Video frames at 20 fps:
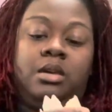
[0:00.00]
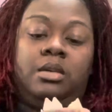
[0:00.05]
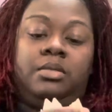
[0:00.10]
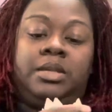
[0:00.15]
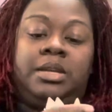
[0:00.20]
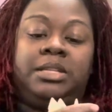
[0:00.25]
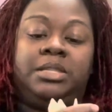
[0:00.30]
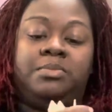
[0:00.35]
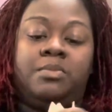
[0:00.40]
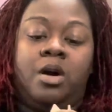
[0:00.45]

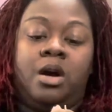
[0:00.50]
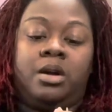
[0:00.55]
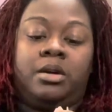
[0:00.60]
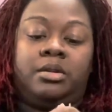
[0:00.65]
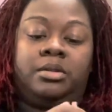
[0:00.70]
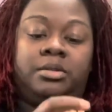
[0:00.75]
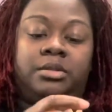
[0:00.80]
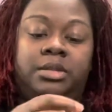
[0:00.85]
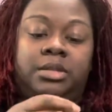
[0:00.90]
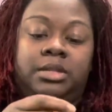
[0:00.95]
these
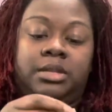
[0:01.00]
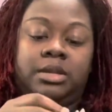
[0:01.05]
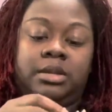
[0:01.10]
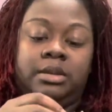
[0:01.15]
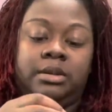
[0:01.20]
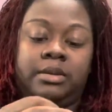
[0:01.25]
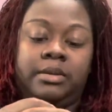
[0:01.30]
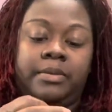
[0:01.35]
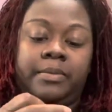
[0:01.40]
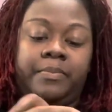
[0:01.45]
markers.
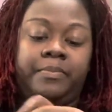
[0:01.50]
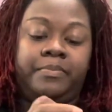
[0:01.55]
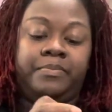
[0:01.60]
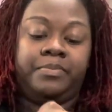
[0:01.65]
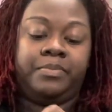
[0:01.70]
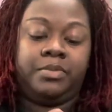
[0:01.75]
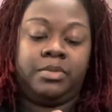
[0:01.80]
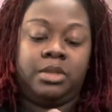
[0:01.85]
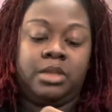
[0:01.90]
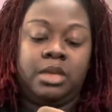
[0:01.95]

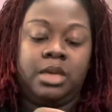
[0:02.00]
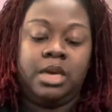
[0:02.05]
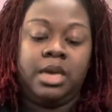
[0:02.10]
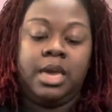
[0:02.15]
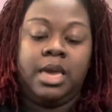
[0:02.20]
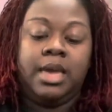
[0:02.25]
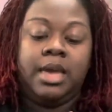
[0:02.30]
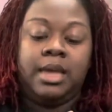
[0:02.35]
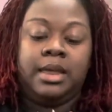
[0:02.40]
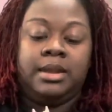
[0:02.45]

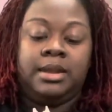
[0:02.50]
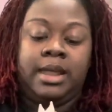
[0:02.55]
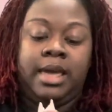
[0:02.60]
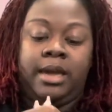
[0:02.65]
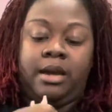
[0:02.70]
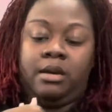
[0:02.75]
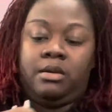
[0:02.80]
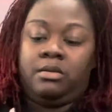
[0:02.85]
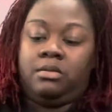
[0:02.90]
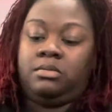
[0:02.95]

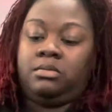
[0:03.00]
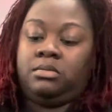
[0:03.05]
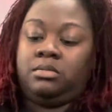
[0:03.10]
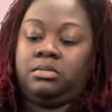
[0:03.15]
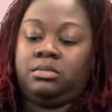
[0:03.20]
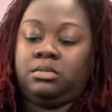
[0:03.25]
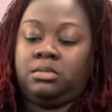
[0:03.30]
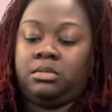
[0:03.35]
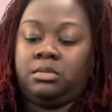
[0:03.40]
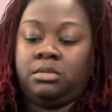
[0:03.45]
Now,
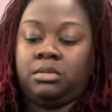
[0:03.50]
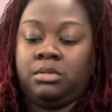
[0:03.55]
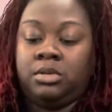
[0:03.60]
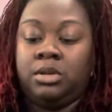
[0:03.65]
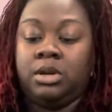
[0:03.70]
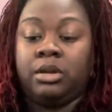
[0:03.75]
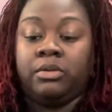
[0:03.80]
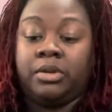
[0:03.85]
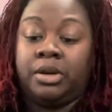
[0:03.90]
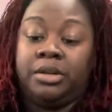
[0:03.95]

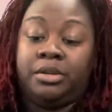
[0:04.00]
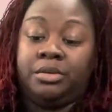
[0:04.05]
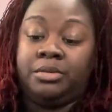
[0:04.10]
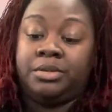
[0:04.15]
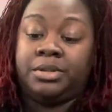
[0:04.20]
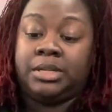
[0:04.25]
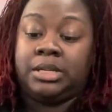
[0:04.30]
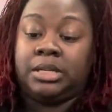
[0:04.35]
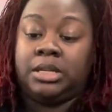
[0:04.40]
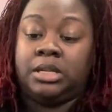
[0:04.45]
you can
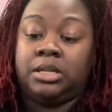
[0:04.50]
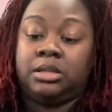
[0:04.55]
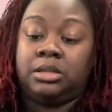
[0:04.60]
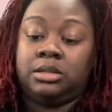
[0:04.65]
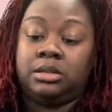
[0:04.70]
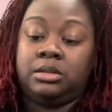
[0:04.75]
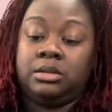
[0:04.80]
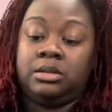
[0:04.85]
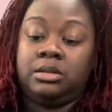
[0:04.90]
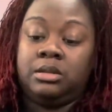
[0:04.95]
reuse
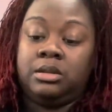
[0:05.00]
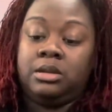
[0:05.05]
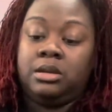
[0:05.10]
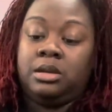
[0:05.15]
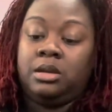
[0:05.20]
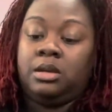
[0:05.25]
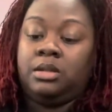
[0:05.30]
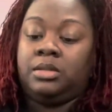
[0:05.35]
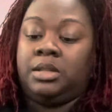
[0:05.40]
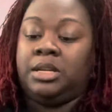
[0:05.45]
these.
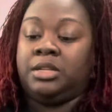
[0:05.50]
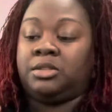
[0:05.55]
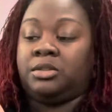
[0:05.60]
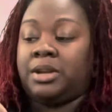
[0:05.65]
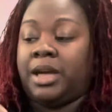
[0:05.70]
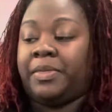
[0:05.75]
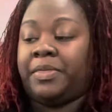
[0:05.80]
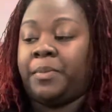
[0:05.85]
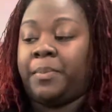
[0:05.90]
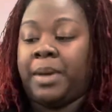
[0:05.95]
These are
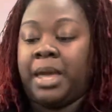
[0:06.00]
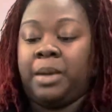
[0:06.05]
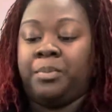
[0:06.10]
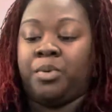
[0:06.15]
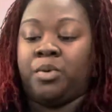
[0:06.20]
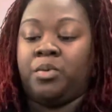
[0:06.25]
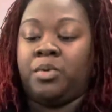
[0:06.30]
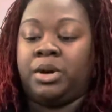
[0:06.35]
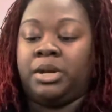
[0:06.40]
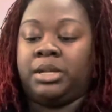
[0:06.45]
not the
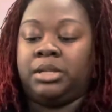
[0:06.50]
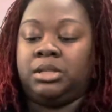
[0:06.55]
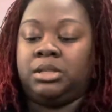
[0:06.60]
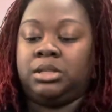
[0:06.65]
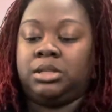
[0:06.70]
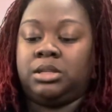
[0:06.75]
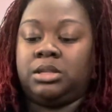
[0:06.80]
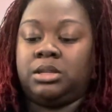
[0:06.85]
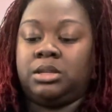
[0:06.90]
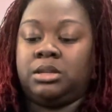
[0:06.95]
paper
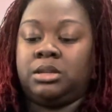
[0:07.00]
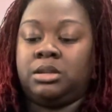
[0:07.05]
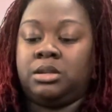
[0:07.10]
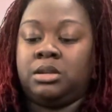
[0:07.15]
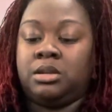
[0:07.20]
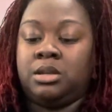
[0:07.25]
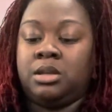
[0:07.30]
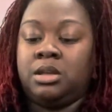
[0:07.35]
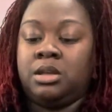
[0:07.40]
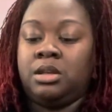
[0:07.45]
ones.
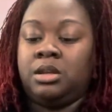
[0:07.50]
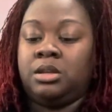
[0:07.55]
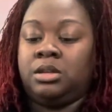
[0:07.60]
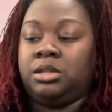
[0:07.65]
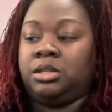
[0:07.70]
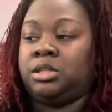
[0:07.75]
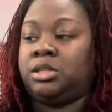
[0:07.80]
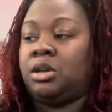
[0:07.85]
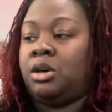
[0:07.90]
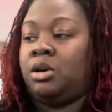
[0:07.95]

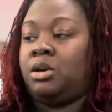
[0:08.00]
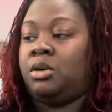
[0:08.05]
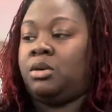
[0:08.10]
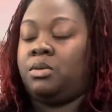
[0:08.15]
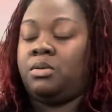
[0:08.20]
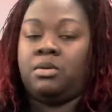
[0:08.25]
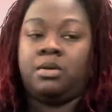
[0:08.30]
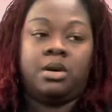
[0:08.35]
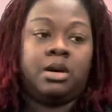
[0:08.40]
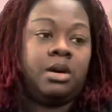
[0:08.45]

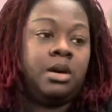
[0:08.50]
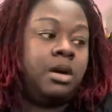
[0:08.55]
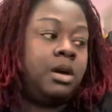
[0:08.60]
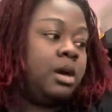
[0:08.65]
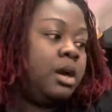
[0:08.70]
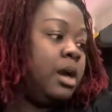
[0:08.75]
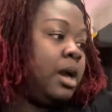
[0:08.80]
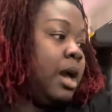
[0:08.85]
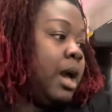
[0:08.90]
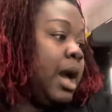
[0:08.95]
So
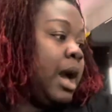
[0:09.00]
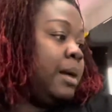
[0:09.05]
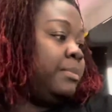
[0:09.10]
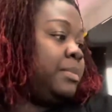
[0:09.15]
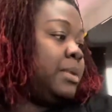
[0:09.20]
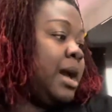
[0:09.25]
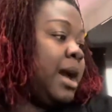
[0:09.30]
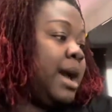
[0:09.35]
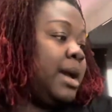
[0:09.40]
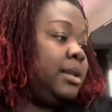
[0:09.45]
I'm
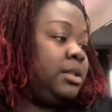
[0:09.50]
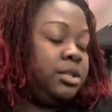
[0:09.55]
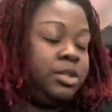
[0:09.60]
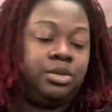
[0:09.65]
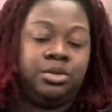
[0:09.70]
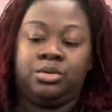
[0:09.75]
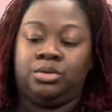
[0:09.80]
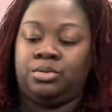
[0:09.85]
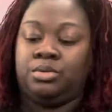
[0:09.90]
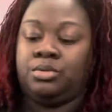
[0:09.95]
not
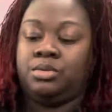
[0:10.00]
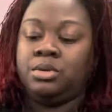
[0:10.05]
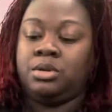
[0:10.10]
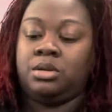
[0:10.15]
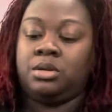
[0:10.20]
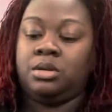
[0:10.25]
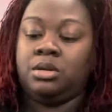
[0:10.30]
too